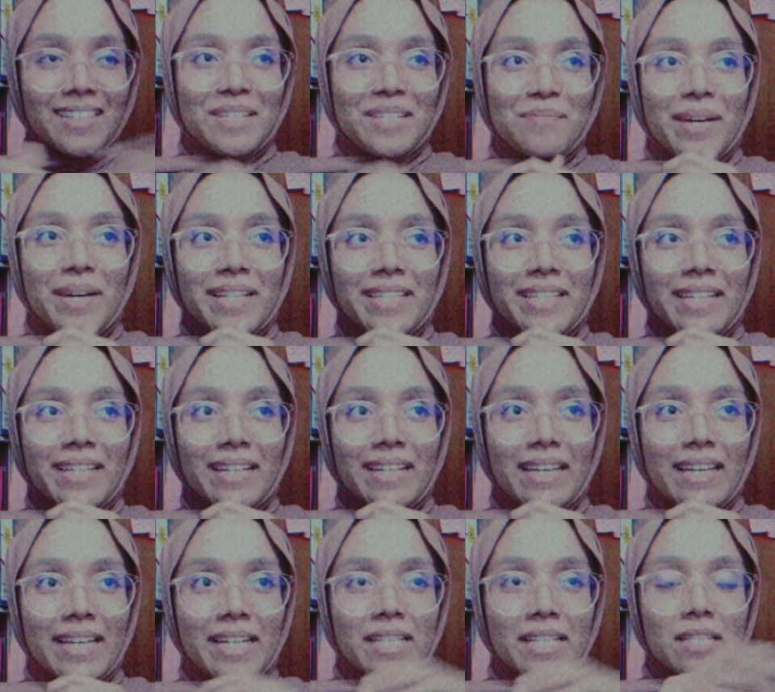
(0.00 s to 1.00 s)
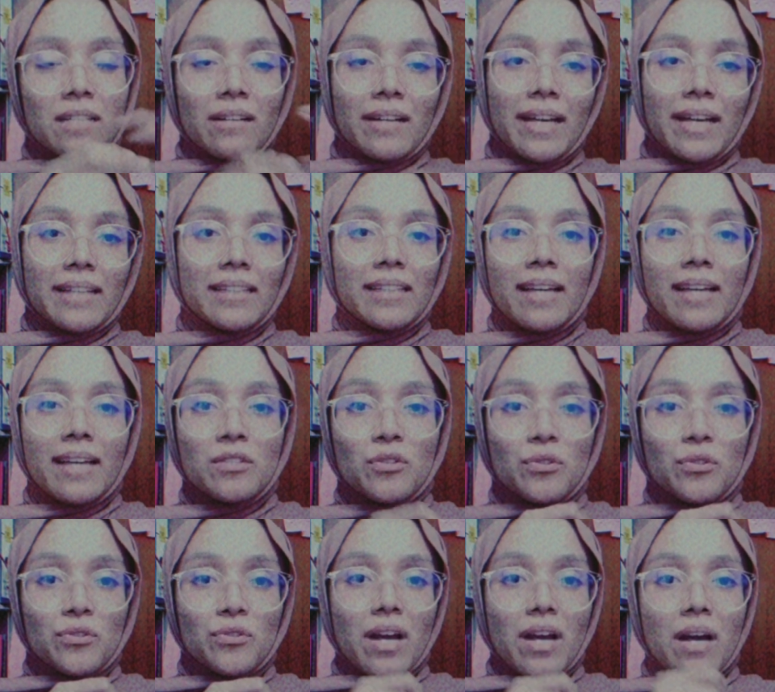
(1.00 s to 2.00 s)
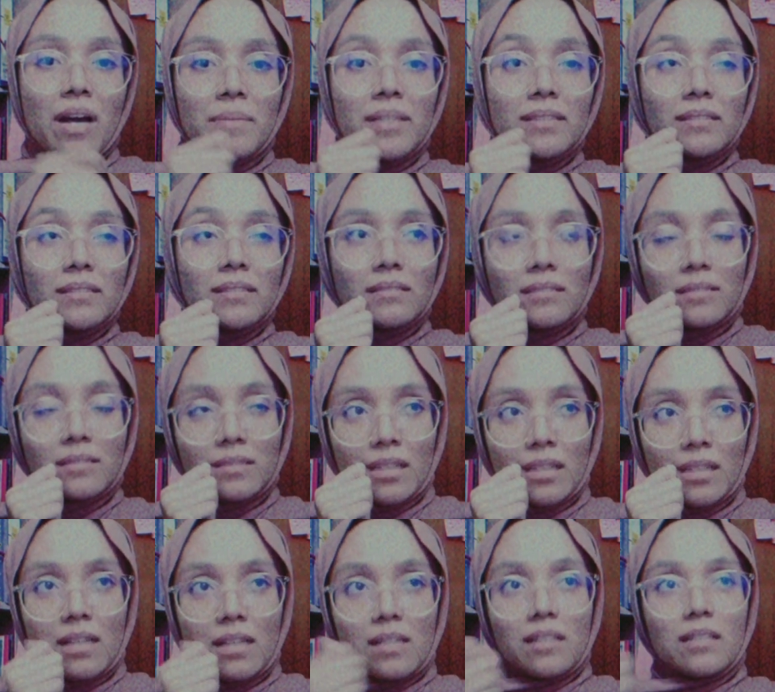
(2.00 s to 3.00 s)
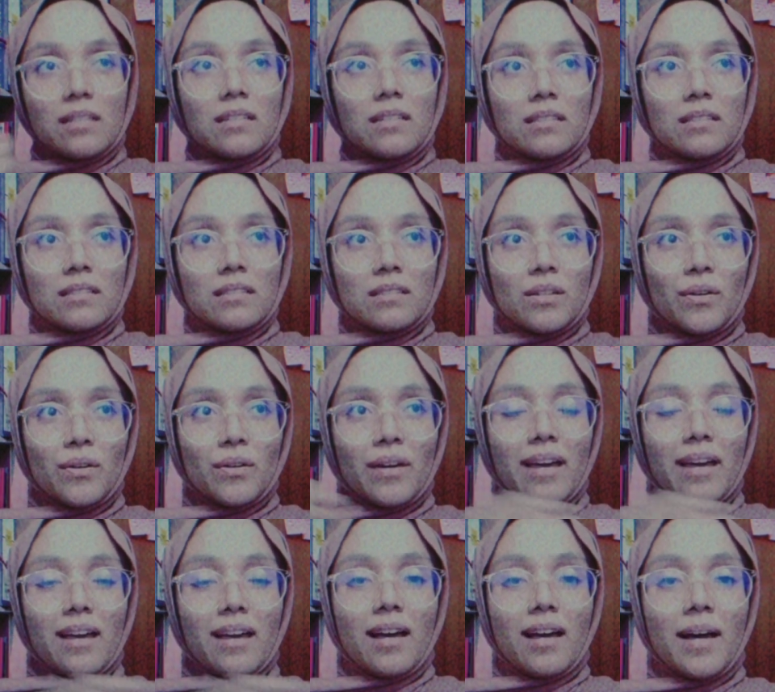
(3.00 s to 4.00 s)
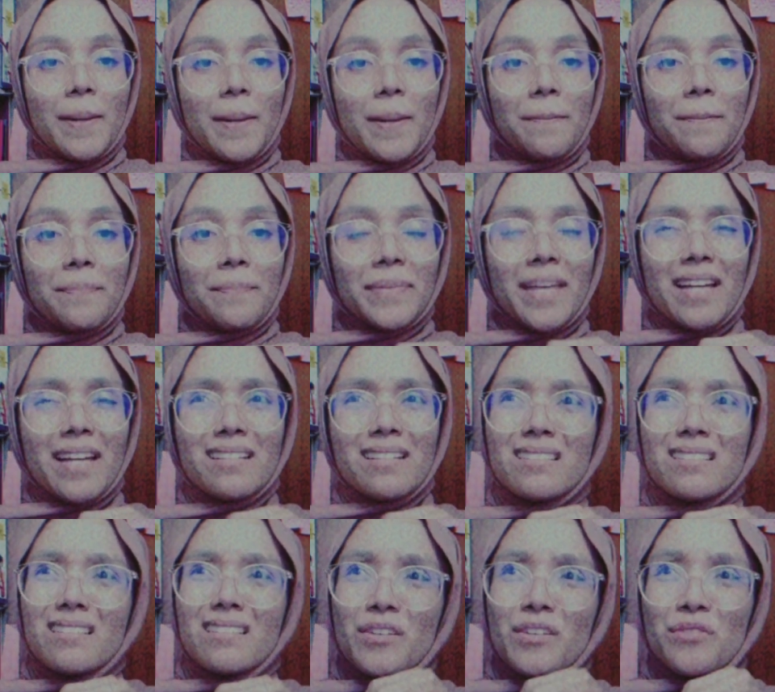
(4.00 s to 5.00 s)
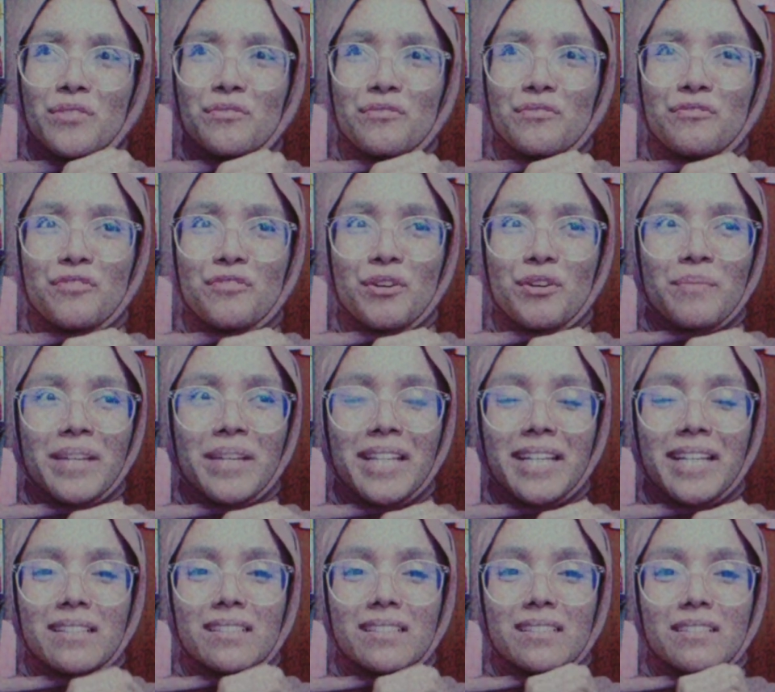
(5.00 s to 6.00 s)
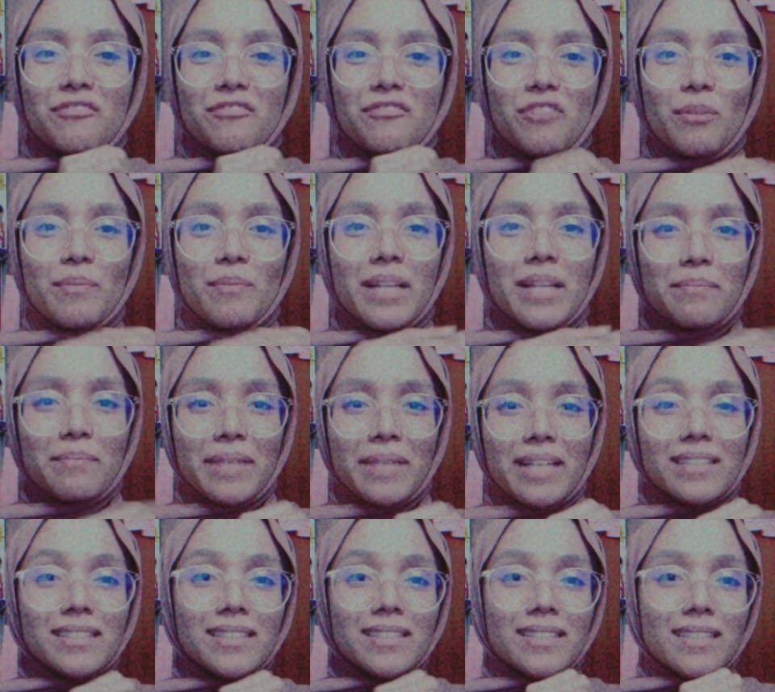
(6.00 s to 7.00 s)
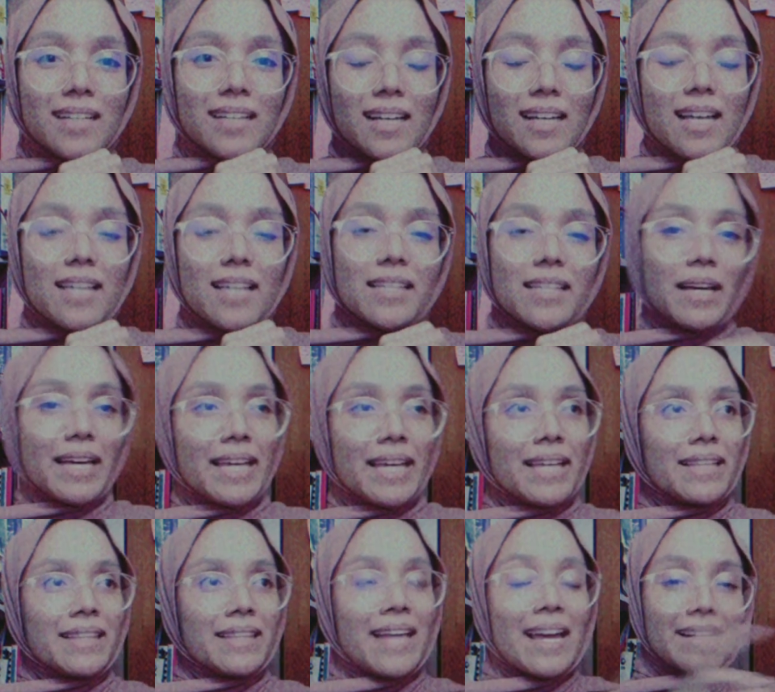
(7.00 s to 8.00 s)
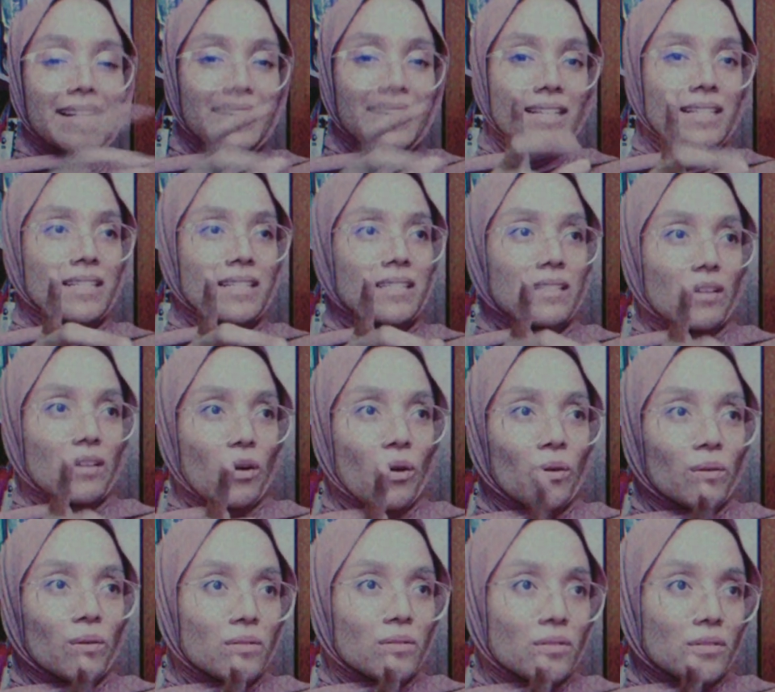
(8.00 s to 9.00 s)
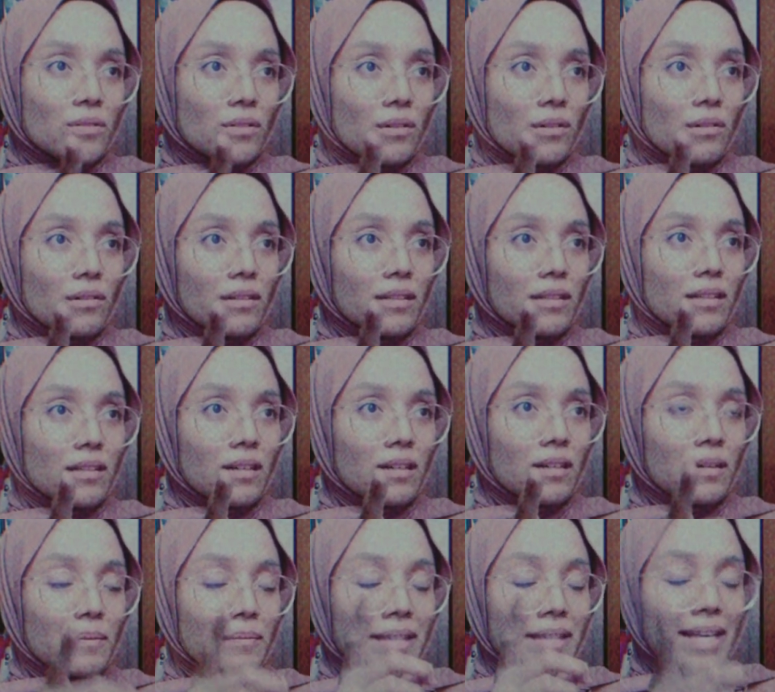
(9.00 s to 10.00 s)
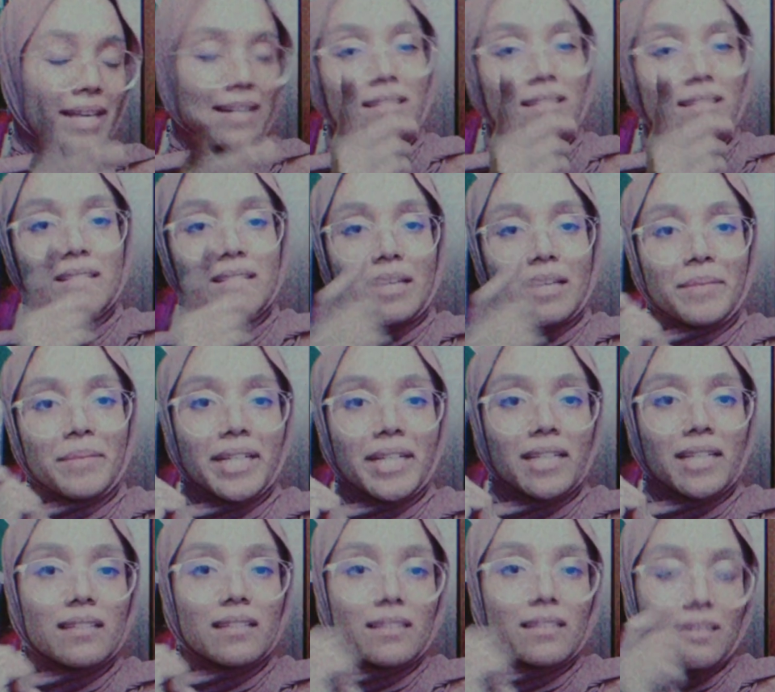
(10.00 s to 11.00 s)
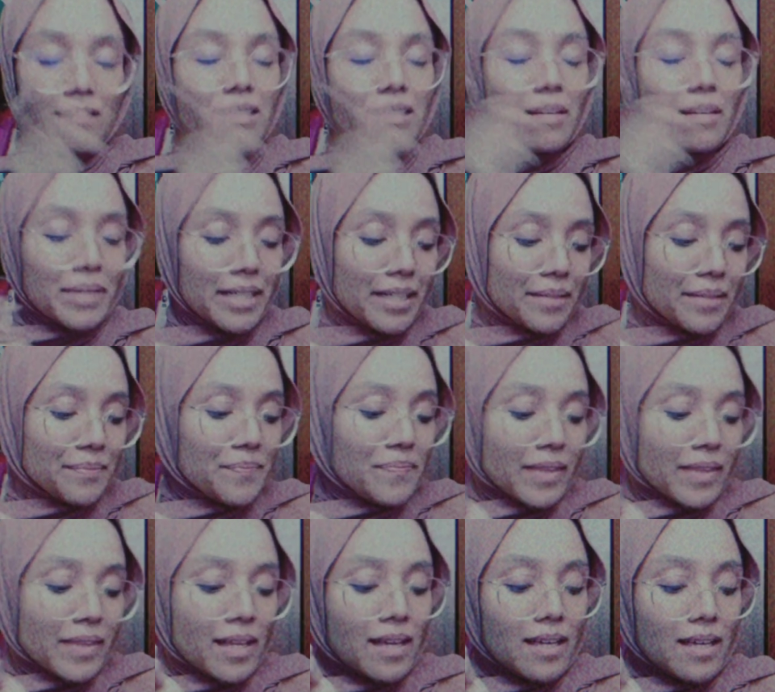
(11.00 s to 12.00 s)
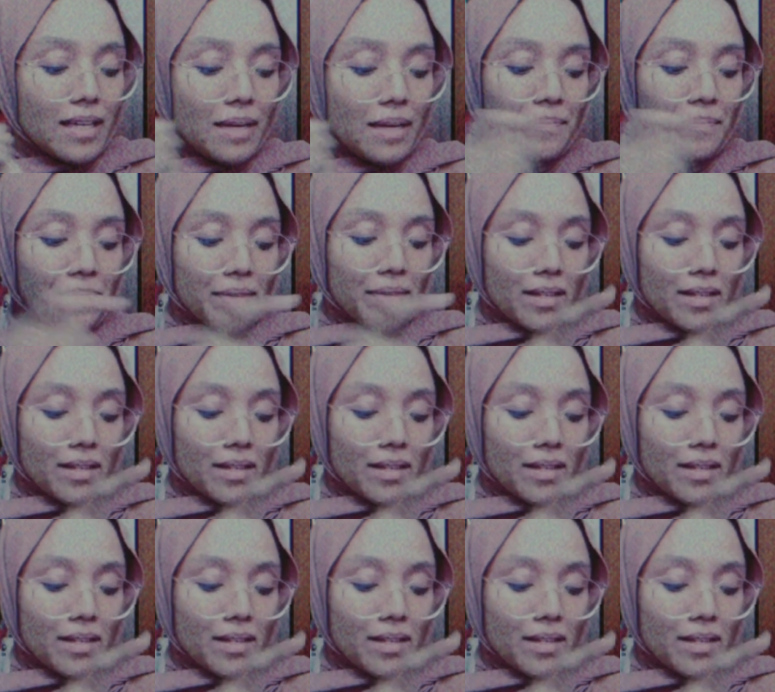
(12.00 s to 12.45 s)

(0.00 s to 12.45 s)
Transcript: Di Banyan, it is located at Sutra Harbor. So that is around 4 million plus. Yeah, that is also, that is a semi-D. Yeah.